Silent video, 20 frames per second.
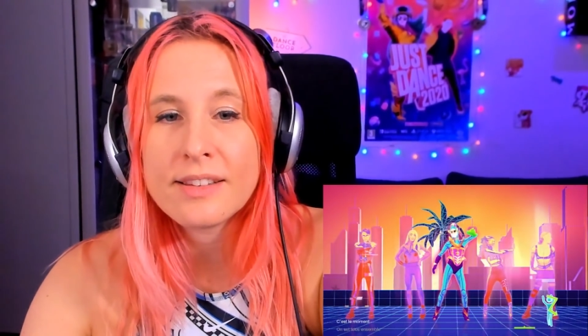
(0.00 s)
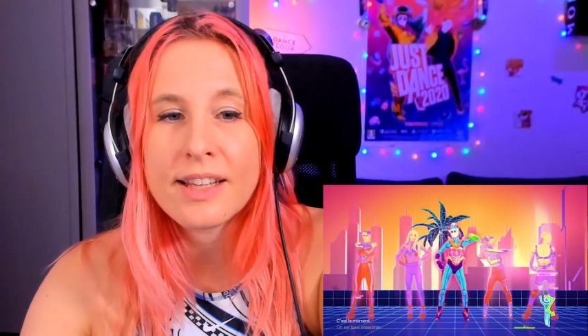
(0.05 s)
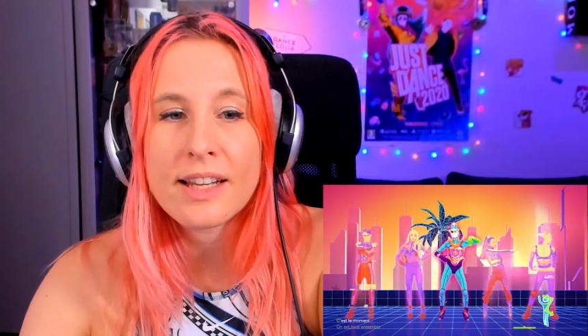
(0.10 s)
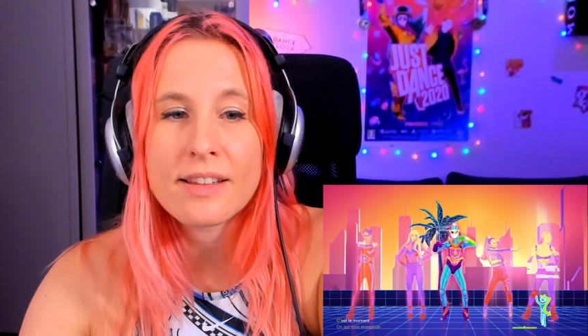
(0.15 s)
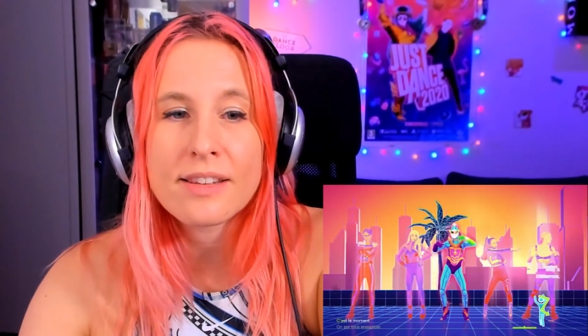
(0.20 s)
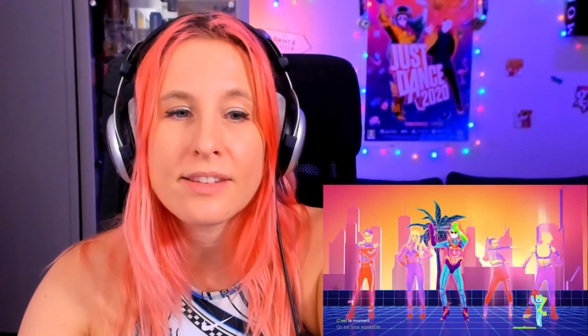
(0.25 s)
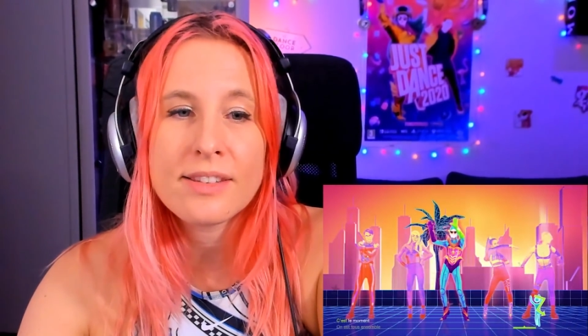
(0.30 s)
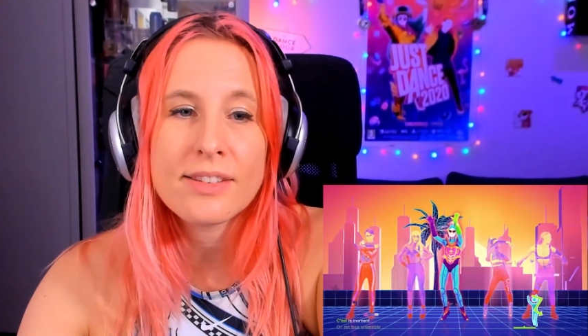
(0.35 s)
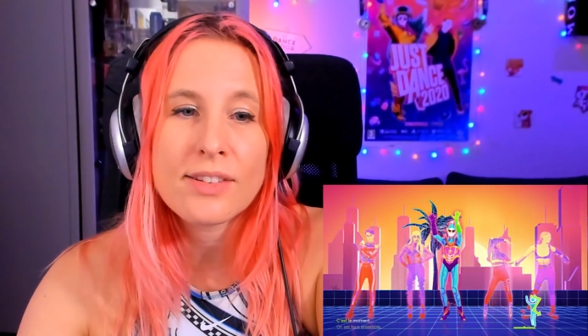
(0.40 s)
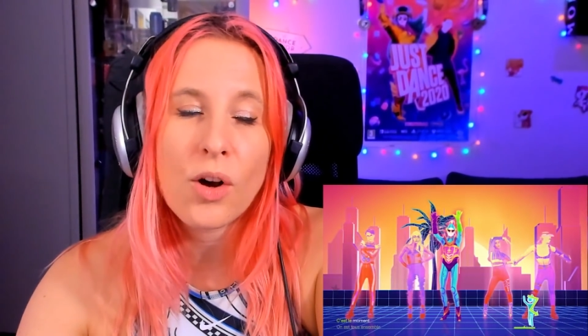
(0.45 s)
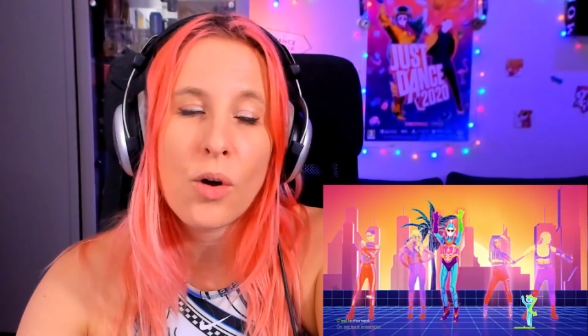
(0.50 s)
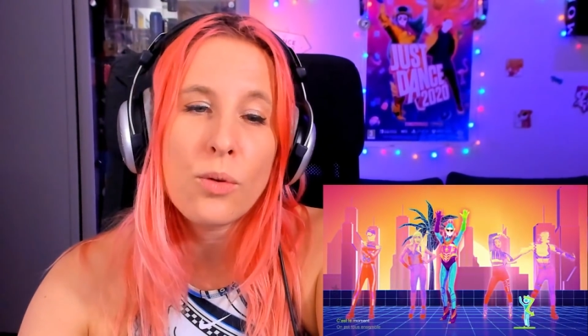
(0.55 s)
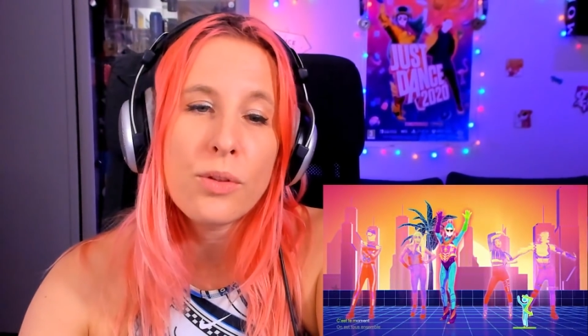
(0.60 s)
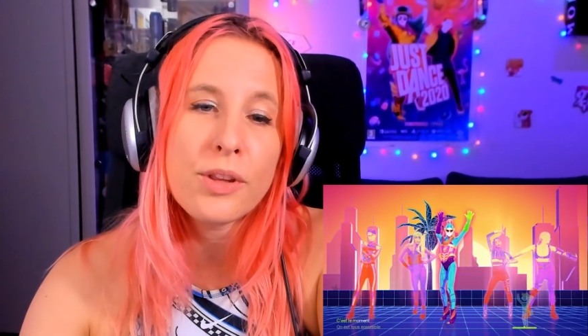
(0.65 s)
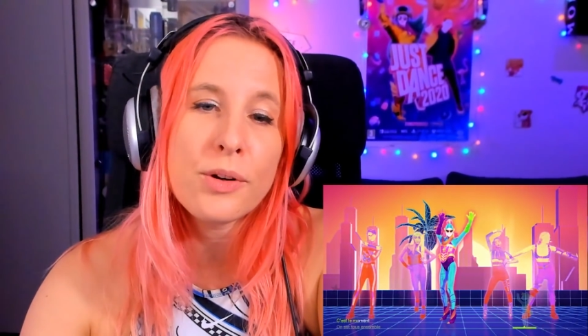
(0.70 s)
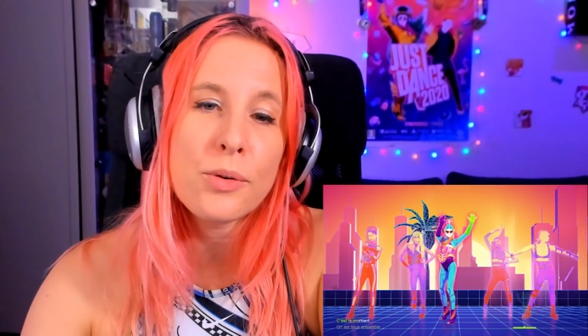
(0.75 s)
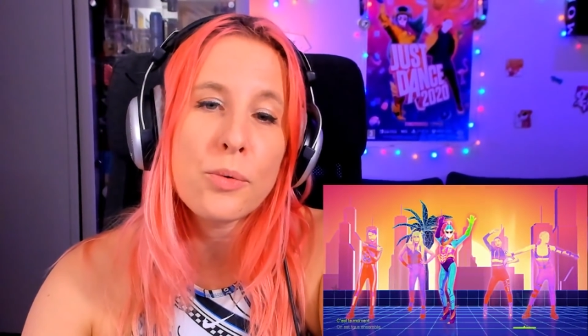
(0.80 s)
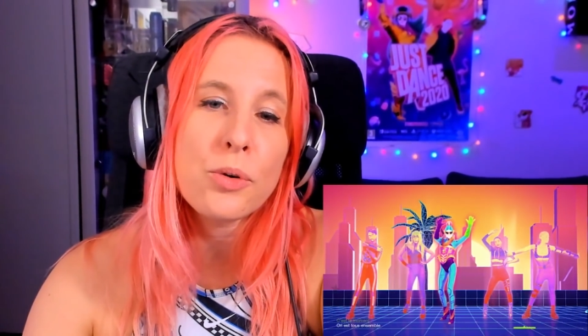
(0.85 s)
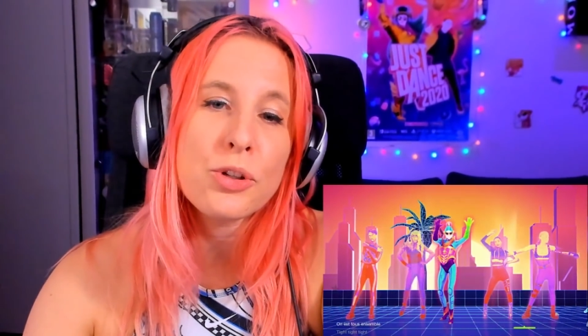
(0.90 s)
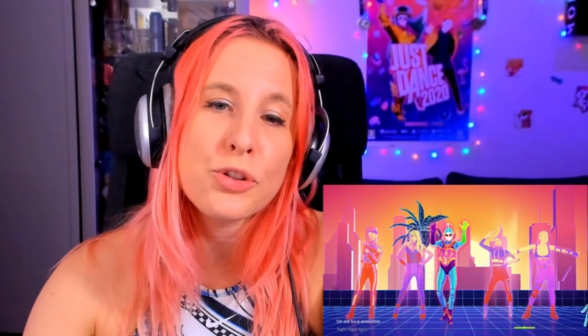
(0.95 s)
that all
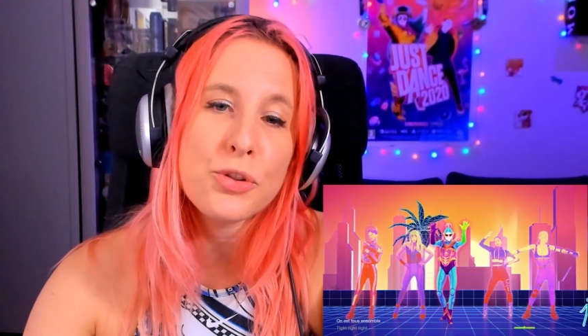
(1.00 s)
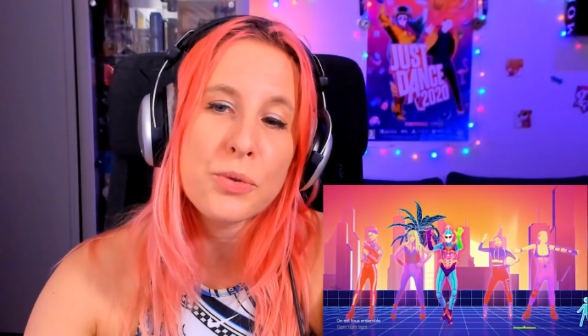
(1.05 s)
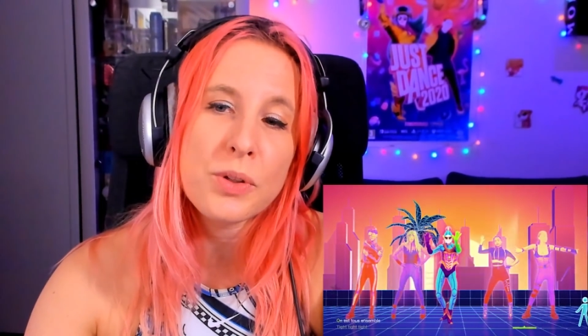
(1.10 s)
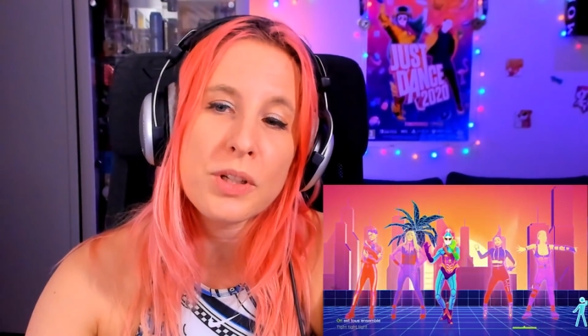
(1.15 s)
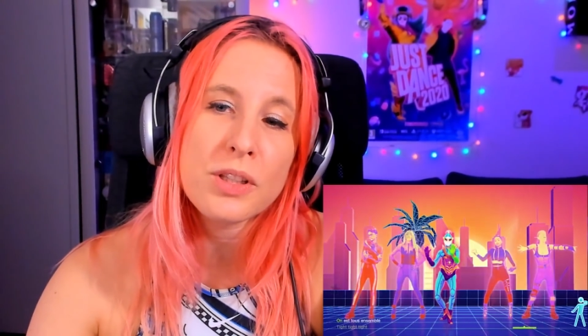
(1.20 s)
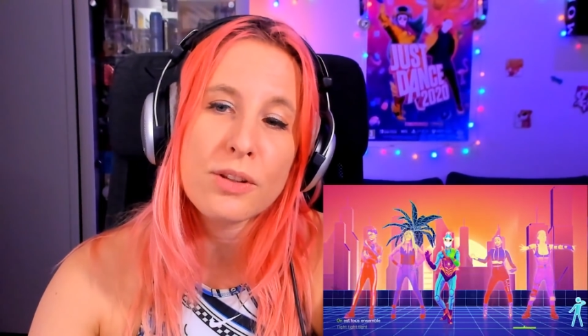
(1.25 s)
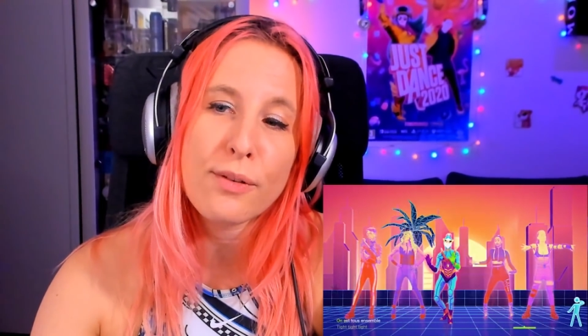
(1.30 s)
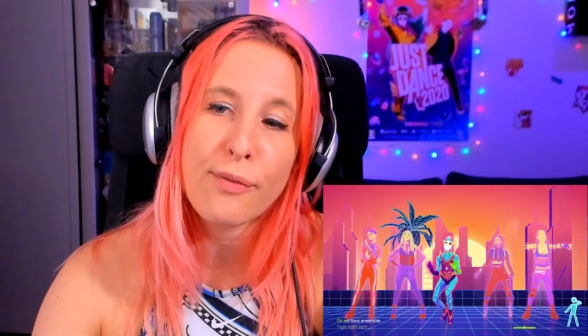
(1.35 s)
they were doing,